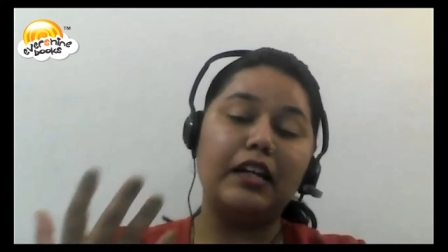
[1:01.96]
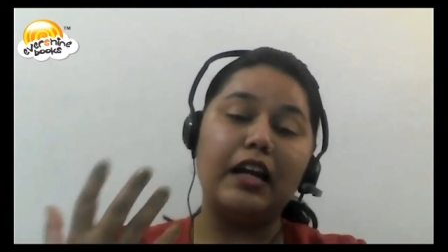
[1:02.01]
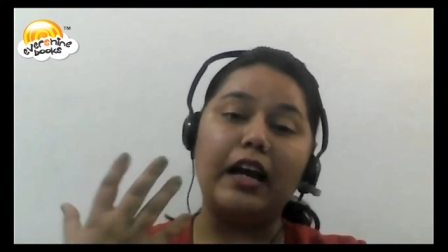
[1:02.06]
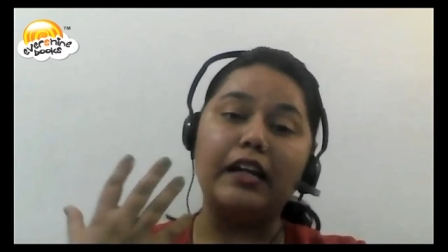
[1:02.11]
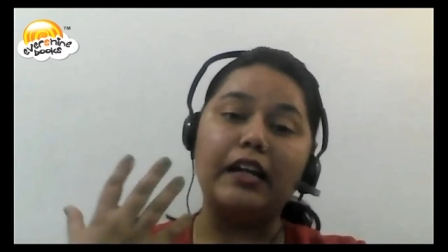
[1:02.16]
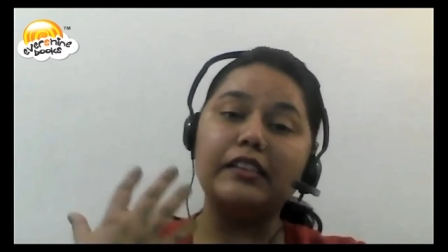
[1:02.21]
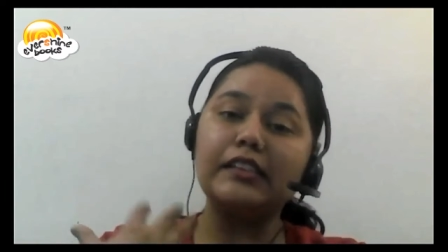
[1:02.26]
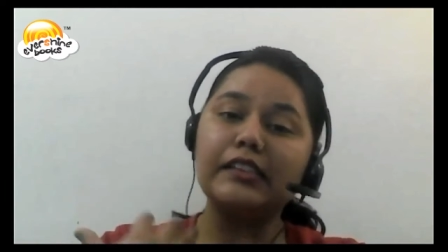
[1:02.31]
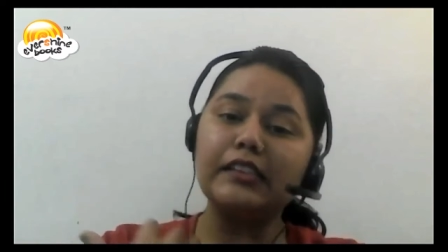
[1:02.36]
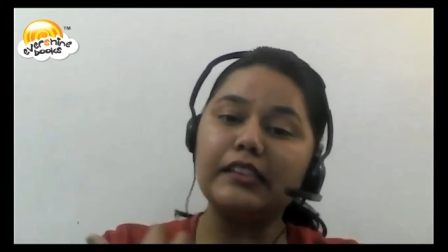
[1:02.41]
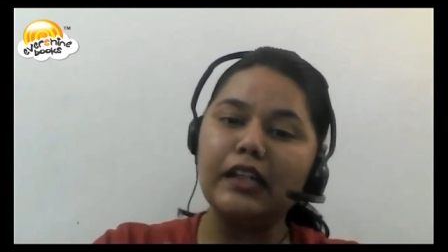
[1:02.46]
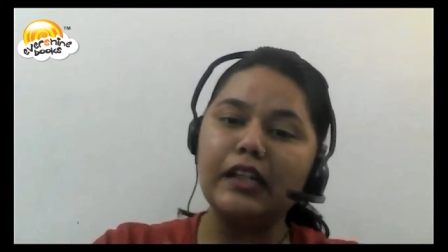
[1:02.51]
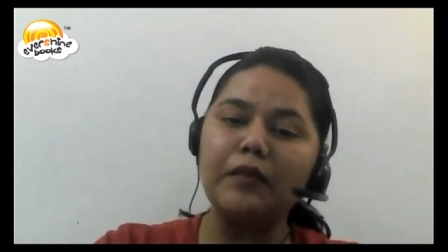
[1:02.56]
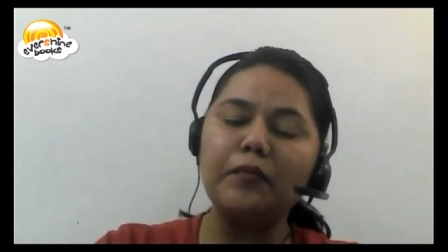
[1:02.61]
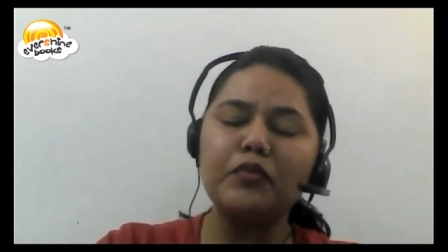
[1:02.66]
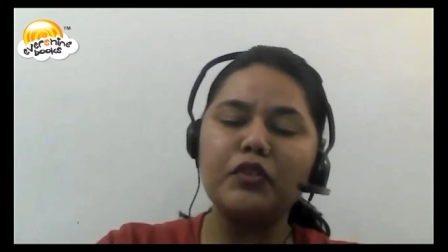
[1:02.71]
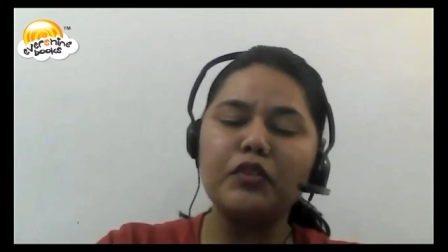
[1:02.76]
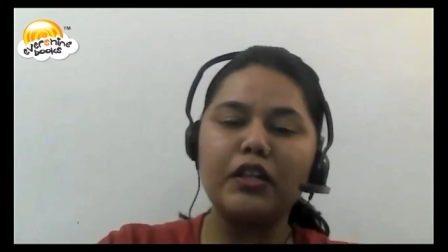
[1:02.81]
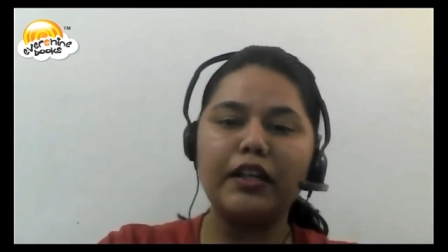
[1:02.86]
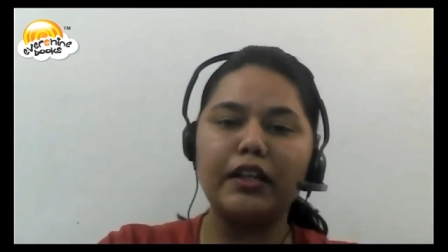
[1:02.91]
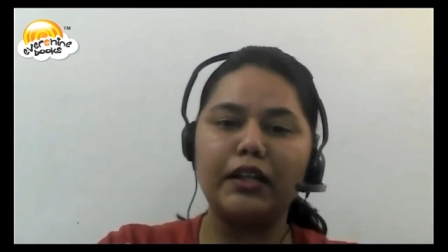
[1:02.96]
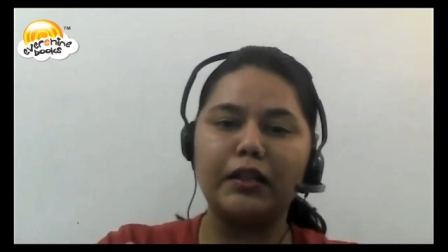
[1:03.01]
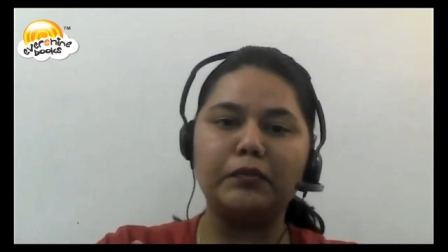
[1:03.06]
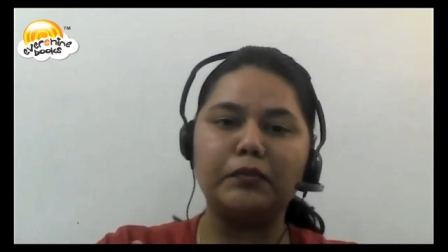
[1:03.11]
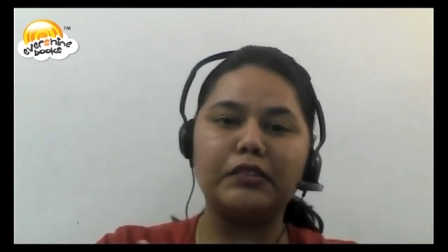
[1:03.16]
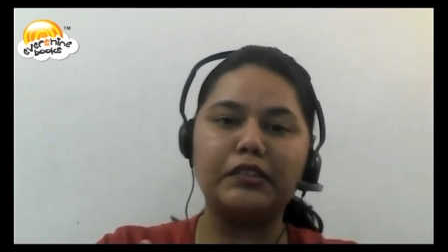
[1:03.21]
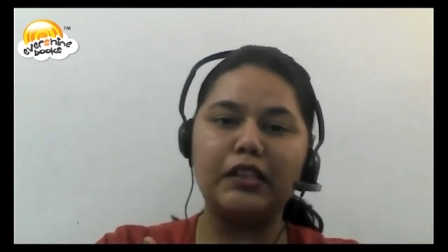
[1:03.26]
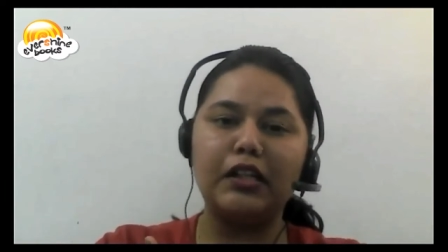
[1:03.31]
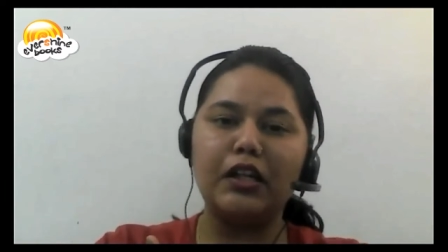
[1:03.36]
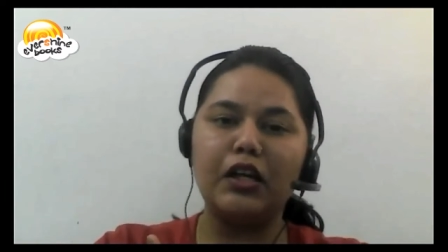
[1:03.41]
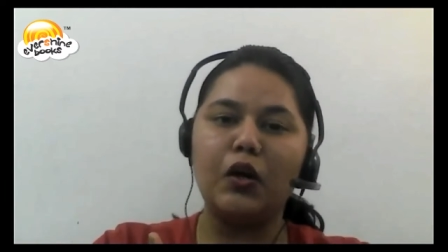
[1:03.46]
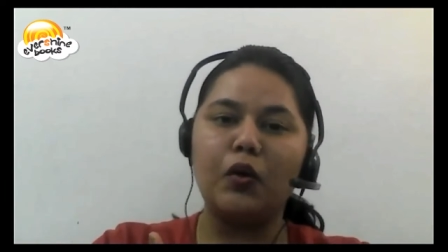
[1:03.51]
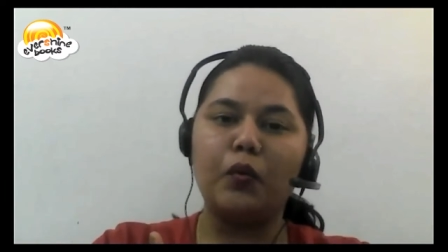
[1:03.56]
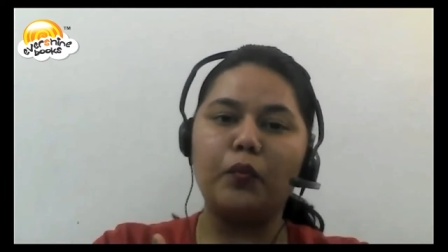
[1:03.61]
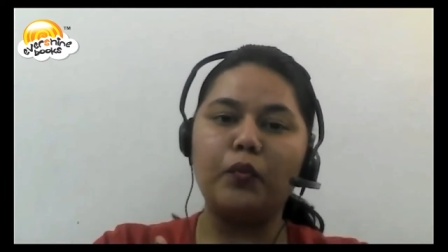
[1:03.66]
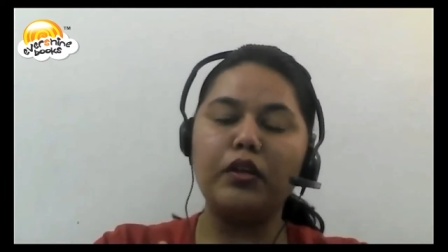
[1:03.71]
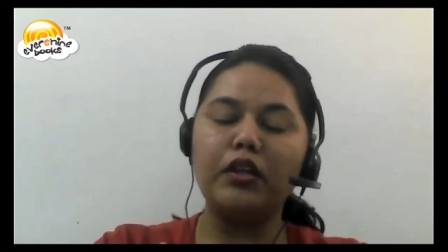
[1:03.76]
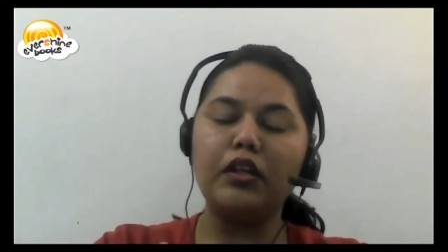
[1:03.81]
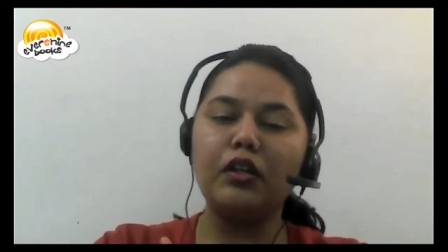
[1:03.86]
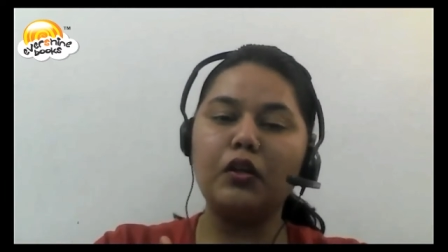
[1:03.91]
and sometimes
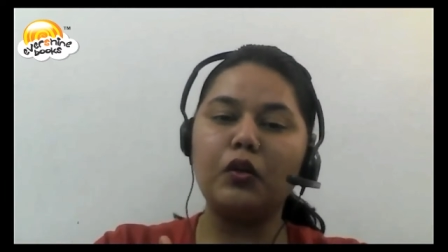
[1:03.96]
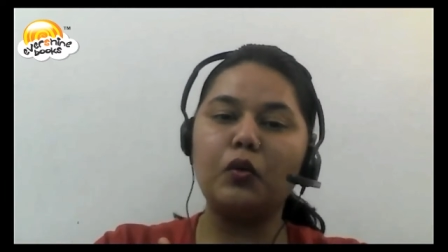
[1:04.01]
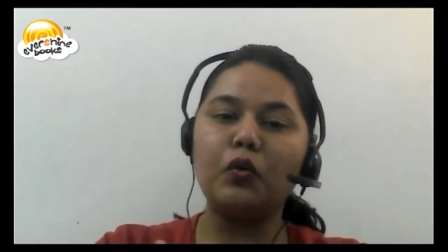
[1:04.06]
we